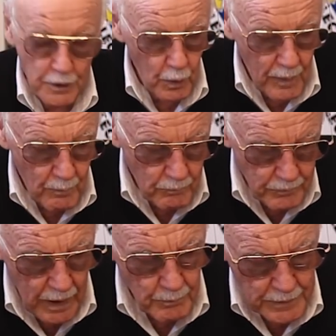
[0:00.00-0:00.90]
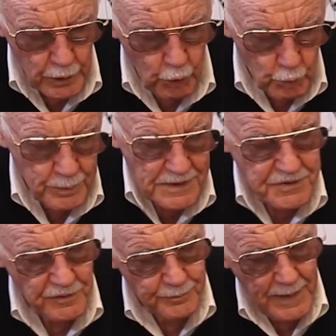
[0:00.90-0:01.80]
No, I'm going to hold
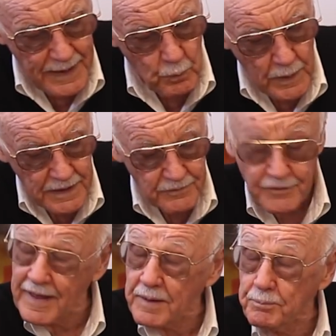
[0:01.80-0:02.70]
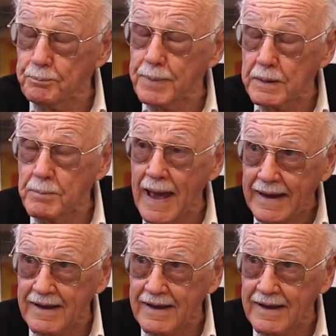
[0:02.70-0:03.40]
myself back waiting for that Big Mac.